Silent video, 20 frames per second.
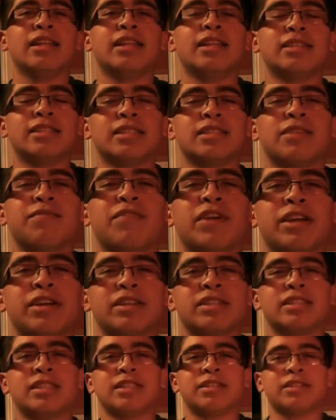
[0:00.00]
This is a
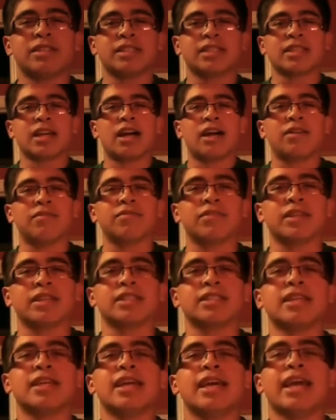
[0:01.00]
very serious
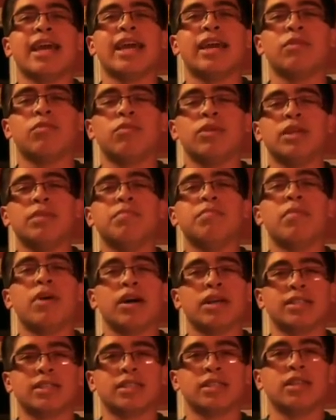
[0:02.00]
conflict, and we
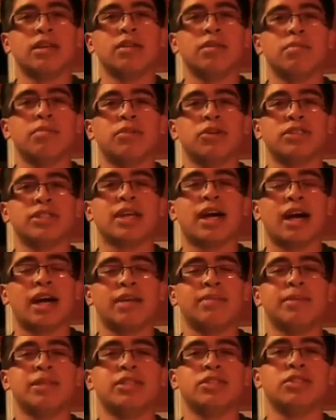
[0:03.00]
must put
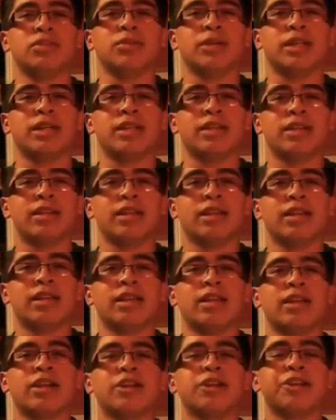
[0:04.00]
time into it.
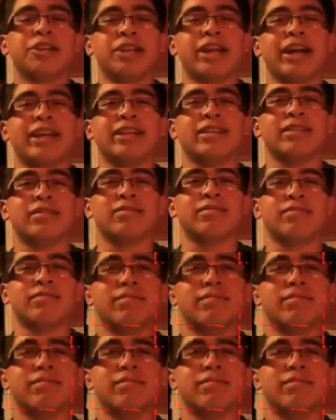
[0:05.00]
Good night.